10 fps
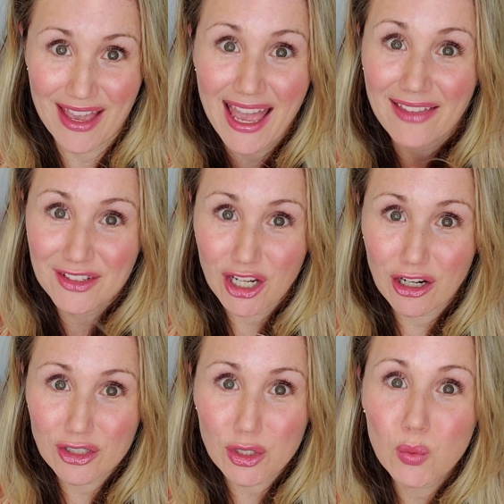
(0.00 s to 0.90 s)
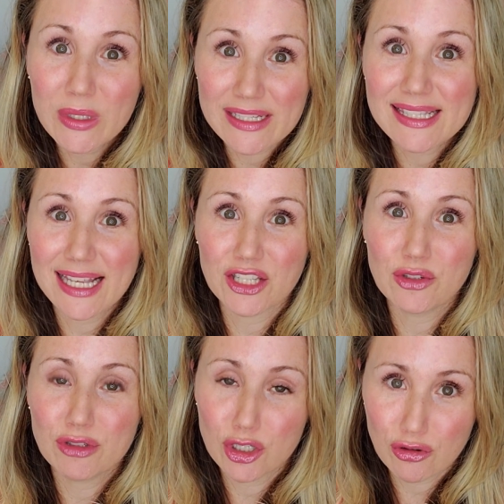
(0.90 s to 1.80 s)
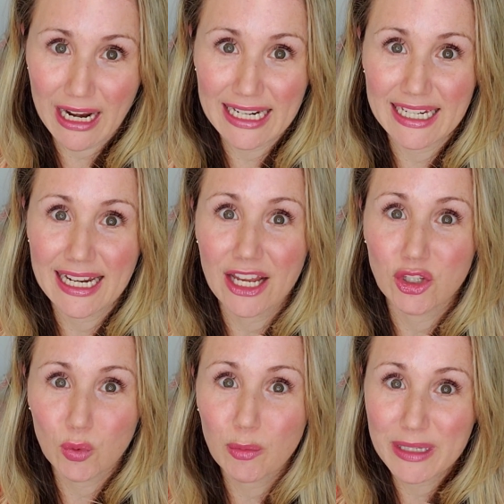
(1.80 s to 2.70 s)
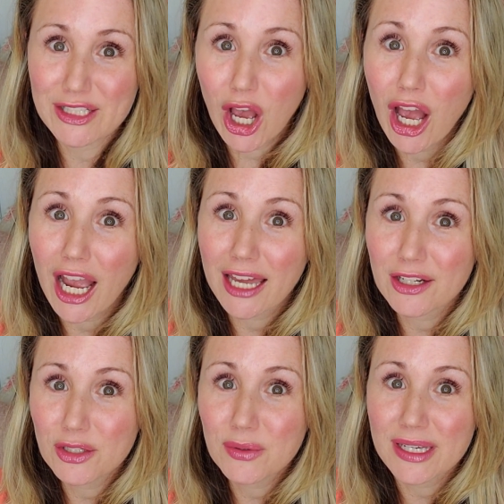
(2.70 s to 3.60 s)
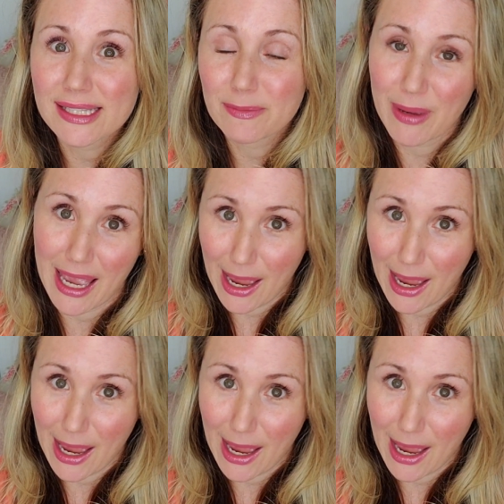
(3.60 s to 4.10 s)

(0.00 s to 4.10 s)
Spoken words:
And the doctor will send you to training and you will be taught how to do this, but